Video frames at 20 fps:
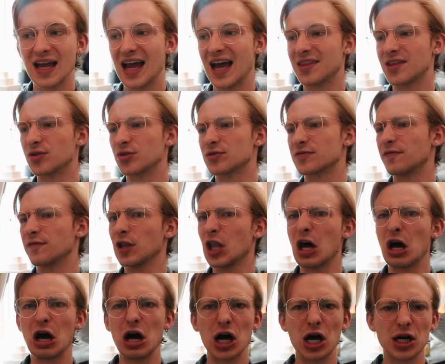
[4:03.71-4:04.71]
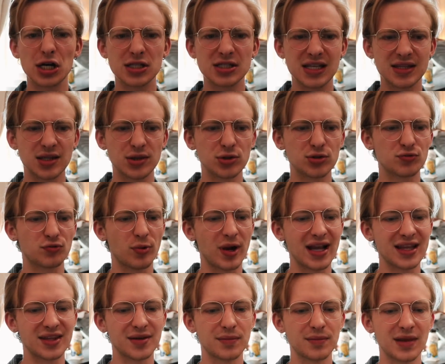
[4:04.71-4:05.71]
and then there's vlogs, and then there's
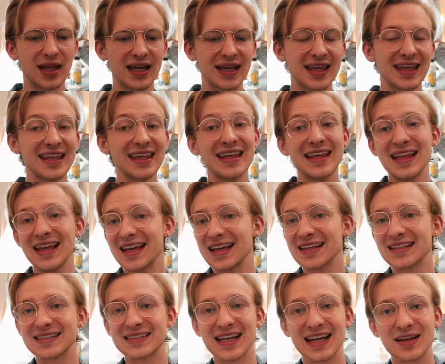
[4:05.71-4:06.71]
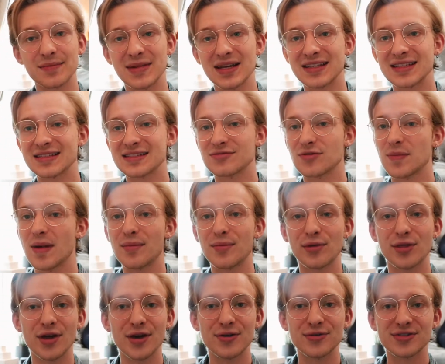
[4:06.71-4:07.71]
random like eating segments. Remember
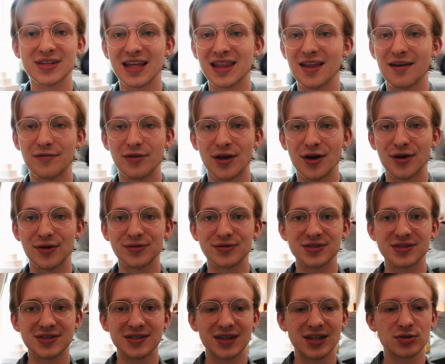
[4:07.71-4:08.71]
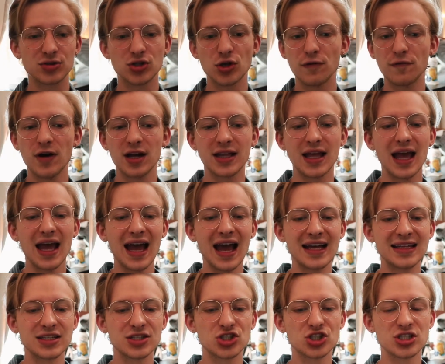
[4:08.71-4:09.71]
those? I love those. They're so fun. And
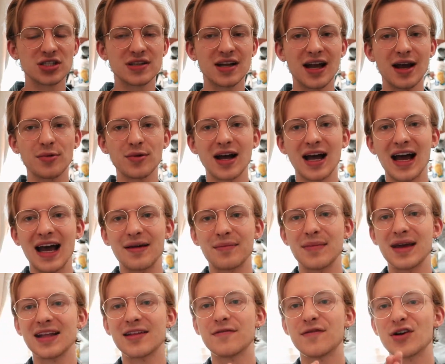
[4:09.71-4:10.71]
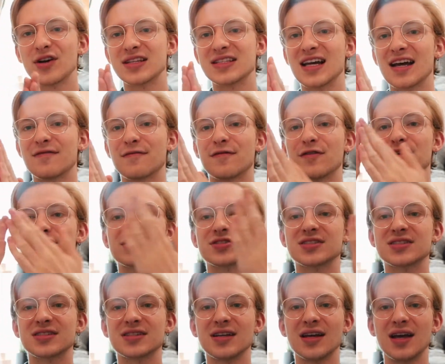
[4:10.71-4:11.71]
it's just, I made a very
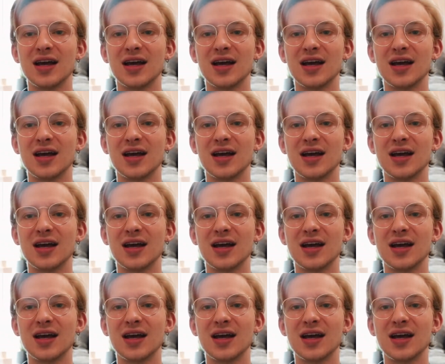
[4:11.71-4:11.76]
diverse